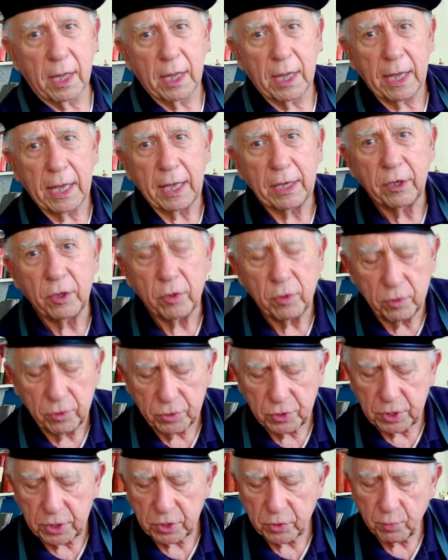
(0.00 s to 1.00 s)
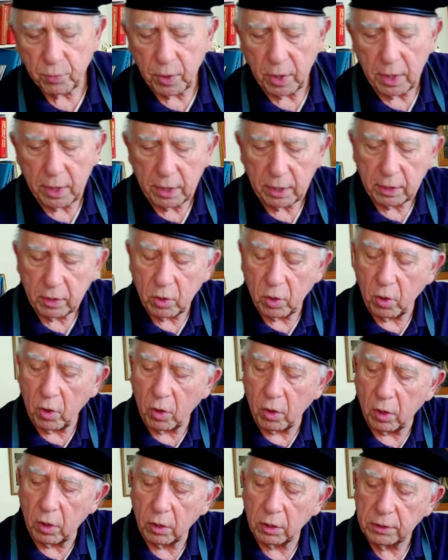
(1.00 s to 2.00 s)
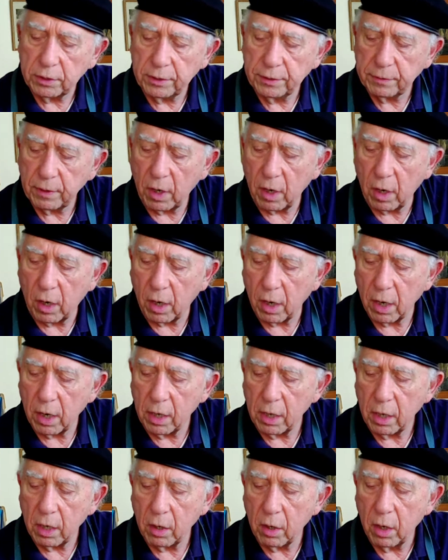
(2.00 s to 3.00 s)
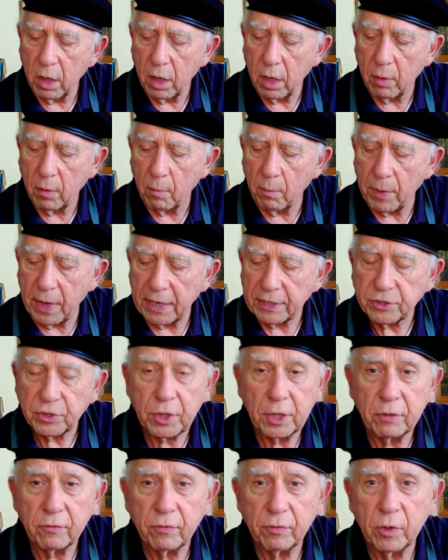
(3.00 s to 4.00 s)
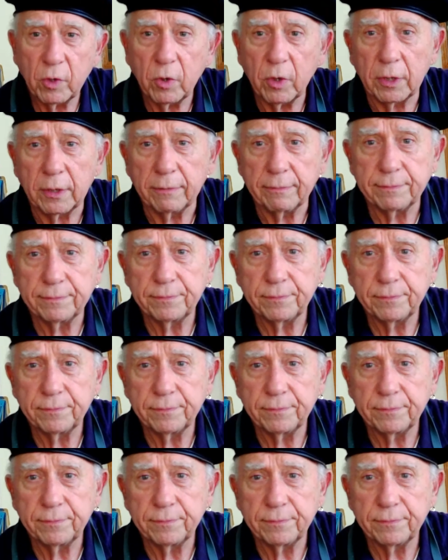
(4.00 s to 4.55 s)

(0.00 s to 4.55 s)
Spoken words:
And you use this product called Art Masking Fluid.